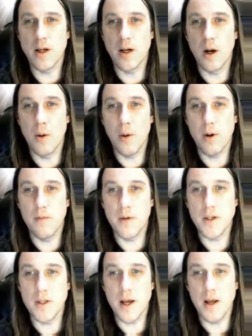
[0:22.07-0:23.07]
going to go up
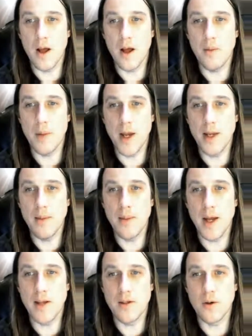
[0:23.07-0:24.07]
for sale on my
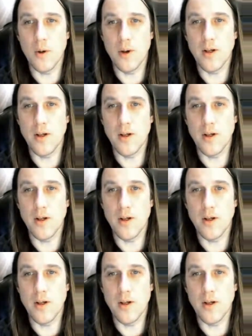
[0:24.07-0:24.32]
eBay store.